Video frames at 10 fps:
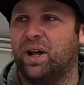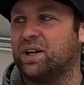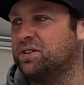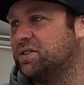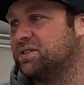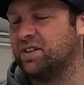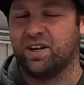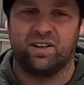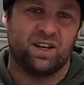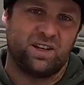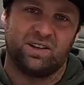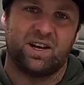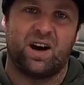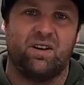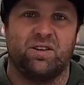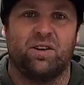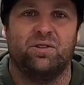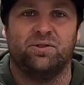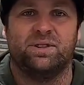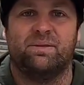I could just like get in the car and
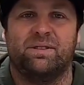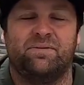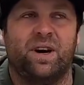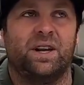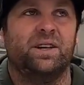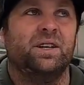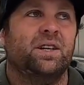go do something fun.